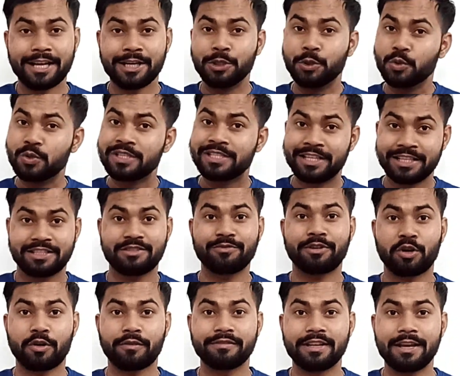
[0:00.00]
and you sit
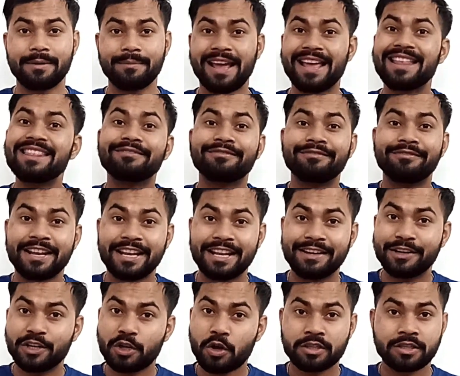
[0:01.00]
one of them, and
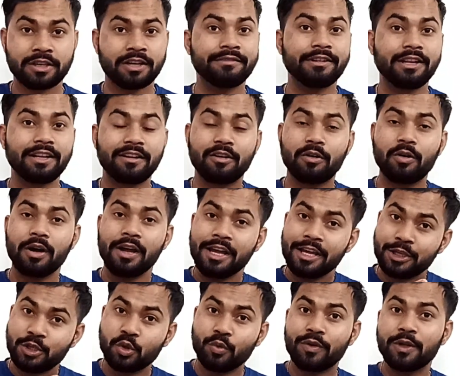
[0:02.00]
whenever your turn will go,
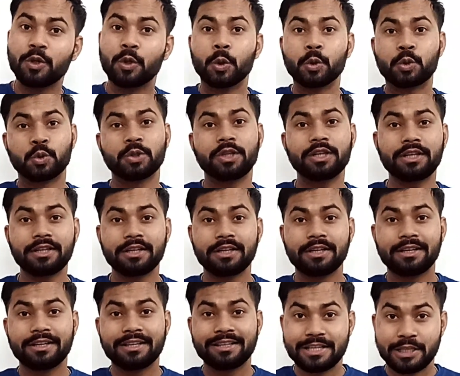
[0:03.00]
you will go to the
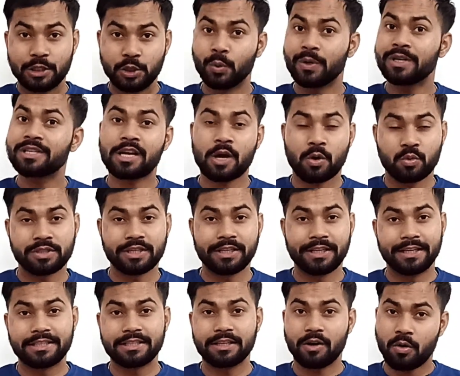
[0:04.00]
US
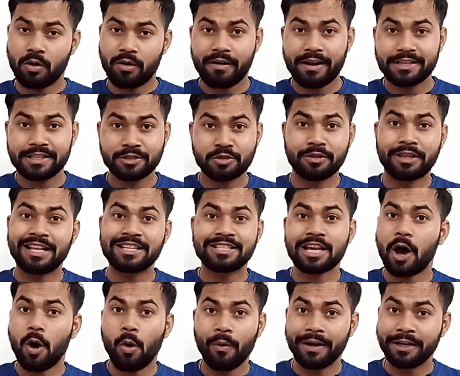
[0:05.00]
consulate. All right, so that's
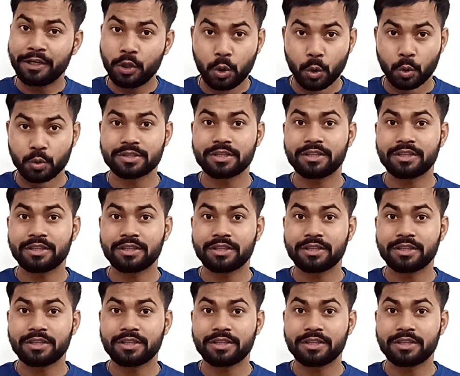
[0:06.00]
how it goes.